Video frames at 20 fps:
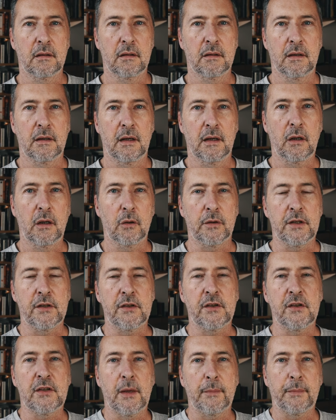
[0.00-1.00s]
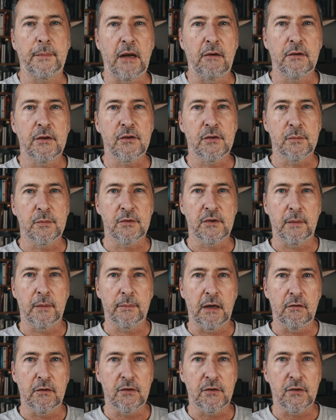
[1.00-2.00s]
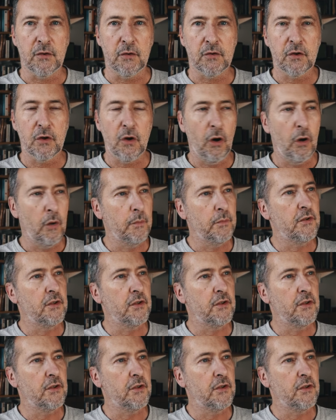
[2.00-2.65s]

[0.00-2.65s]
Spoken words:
Hello, this is Sam Gerrans from samgerrans.com.